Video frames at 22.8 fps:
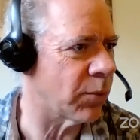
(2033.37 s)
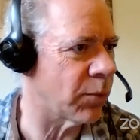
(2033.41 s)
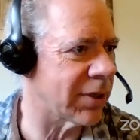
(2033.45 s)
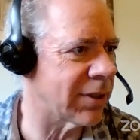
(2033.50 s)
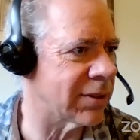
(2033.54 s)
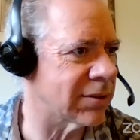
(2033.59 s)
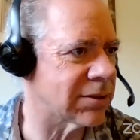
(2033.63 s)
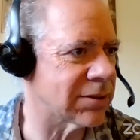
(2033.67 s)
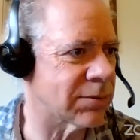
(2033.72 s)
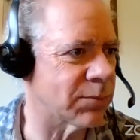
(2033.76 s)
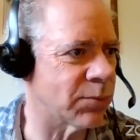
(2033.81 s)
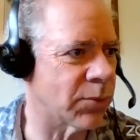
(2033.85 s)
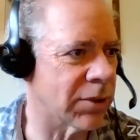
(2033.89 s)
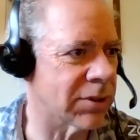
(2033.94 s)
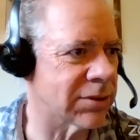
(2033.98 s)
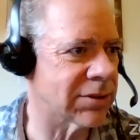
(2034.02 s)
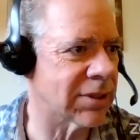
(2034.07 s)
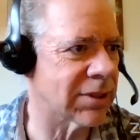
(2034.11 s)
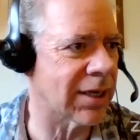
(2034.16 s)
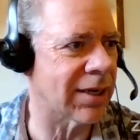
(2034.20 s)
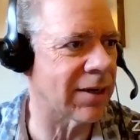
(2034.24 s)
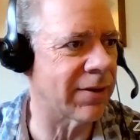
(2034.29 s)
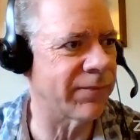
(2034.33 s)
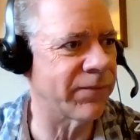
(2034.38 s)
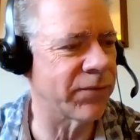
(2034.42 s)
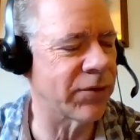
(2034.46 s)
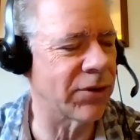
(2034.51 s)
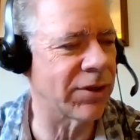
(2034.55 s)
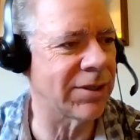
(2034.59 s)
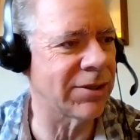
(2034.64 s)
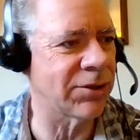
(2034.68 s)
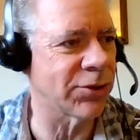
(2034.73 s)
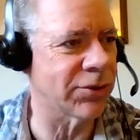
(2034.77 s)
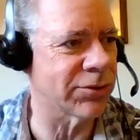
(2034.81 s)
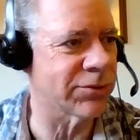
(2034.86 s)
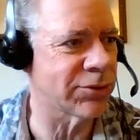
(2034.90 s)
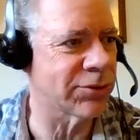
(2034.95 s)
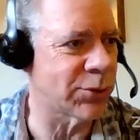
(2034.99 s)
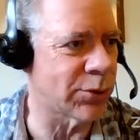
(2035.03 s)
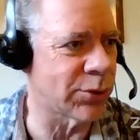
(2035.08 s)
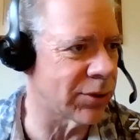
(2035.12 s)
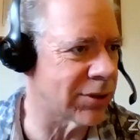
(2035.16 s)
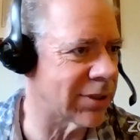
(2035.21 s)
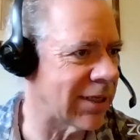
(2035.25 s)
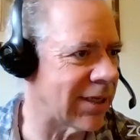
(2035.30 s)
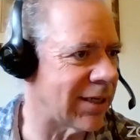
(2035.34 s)
is kind of in your
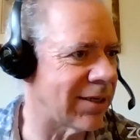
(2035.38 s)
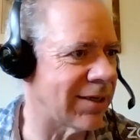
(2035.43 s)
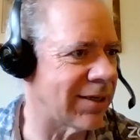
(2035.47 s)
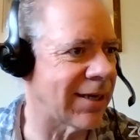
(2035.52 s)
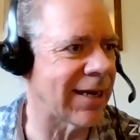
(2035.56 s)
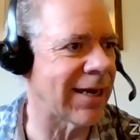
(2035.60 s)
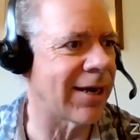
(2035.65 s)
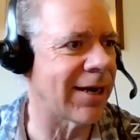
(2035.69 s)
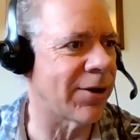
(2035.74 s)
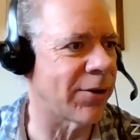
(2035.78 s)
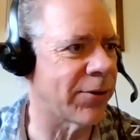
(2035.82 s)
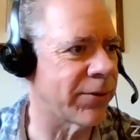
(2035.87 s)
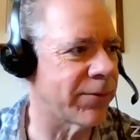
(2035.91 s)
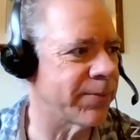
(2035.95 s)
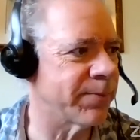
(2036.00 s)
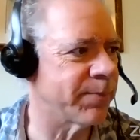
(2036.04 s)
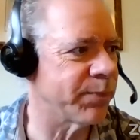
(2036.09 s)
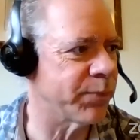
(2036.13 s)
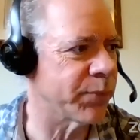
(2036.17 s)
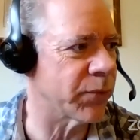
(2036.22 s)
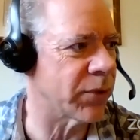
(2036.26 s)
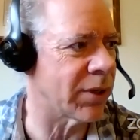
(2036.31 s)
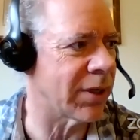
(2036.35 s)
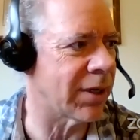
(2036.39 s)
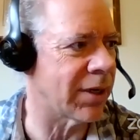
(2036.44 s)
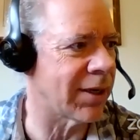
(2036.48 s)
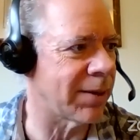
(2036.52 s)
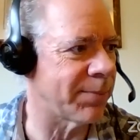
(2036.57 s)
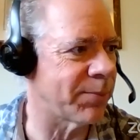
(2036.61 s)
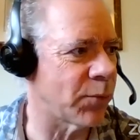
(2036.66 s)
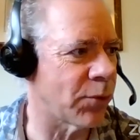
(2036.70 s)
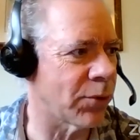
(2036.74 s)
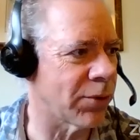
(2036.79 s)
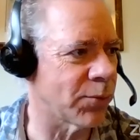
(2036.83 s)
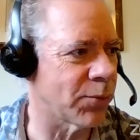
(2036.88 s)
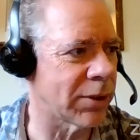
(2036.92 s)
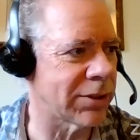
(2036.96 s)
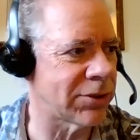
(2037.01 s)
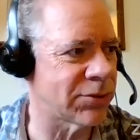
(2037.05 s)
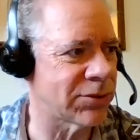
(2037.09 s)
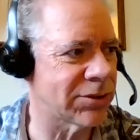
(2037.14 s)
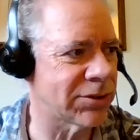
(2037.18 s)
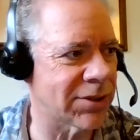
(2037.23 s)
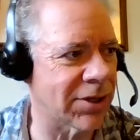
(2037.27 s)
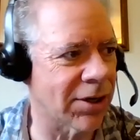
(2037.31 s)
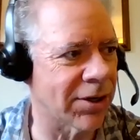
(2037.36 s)
toolkit now, or when
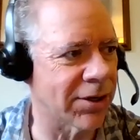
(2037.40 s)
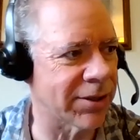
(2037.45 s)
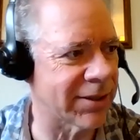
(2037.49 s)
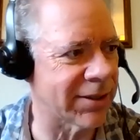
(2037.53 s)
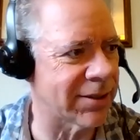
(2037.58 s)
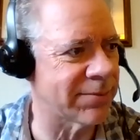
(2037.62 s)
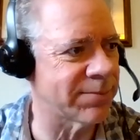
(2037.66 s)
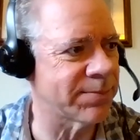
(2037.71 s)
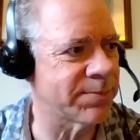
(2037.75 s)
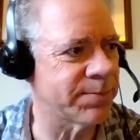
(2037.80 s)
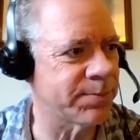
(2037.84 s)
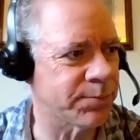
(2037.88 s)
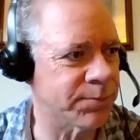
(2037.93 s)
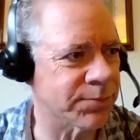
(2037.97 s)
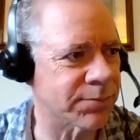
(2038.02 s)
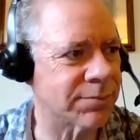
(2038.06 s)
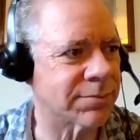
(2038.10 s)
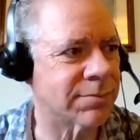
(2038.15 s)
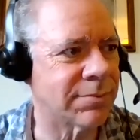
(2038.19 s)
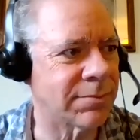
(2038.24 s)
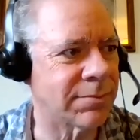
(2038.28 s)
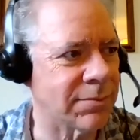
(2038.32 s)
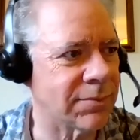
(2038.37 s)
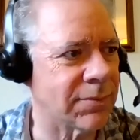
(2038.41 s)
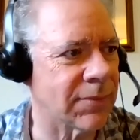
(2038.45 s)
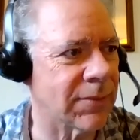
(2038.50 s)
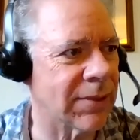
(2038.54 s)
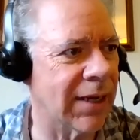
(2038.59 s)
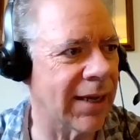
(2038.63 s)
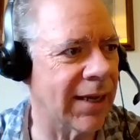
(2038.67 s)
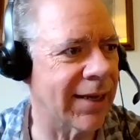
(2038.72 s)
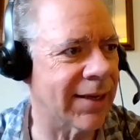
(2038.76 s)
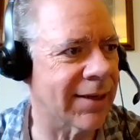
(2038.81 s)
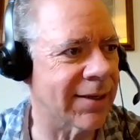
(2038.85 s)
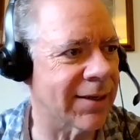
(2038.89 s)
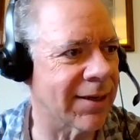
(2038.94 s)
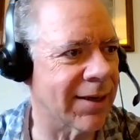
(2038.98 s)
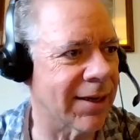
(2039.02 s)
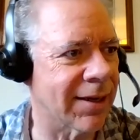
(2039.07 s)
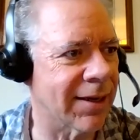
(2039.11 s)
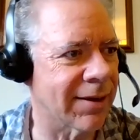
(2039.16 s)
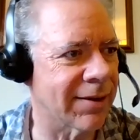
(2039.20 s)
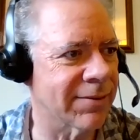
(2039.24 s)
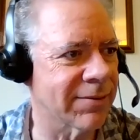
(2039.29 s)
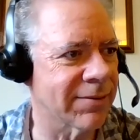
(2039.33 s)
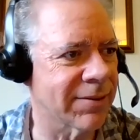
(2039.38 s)
you started, and
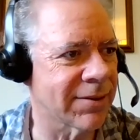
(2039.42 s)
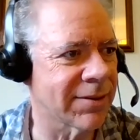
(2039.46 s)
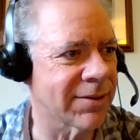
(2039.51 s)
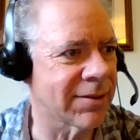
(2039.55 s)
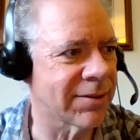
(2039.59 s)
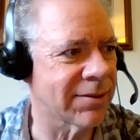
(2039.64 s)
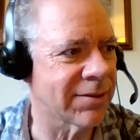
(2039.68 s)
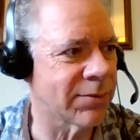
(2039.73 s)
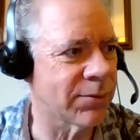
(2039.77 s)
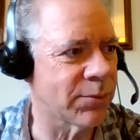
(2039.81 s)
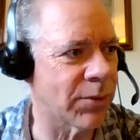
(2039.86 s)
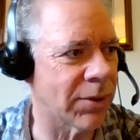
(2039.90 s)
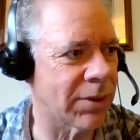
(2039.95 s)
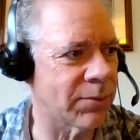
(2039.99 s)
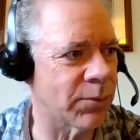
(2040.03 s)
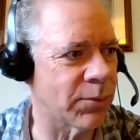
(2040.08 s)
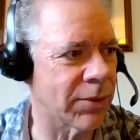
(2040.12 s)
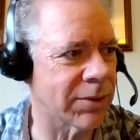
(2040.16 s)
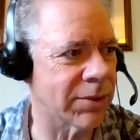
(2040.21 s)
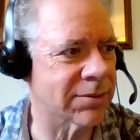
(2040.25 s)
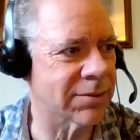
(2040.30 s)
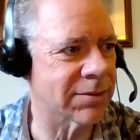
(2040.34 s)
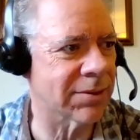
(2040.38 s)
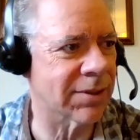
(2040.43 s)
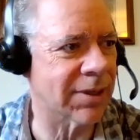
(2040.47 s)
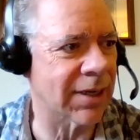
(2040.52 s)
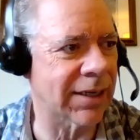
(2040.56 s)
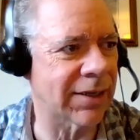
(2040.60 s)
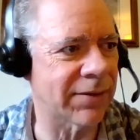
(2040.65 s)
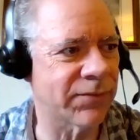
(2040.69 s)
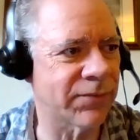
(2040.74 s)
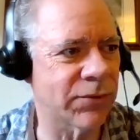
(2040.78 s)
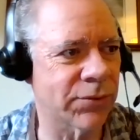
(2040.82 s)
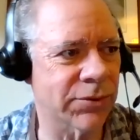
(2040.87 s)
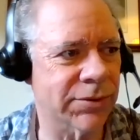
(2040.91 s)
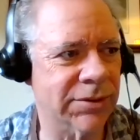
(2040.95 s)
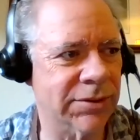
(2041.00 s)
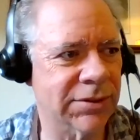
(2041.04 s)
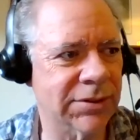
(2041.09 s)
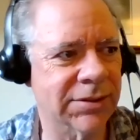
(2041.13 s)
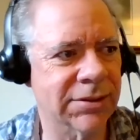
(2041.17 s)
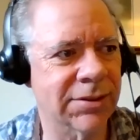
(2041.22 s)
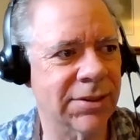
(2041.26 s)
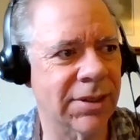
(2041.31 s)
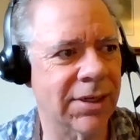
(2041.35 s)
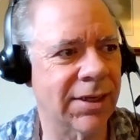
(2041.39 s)
what kind of
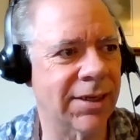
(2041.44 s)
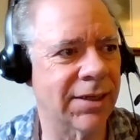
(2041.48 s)
tools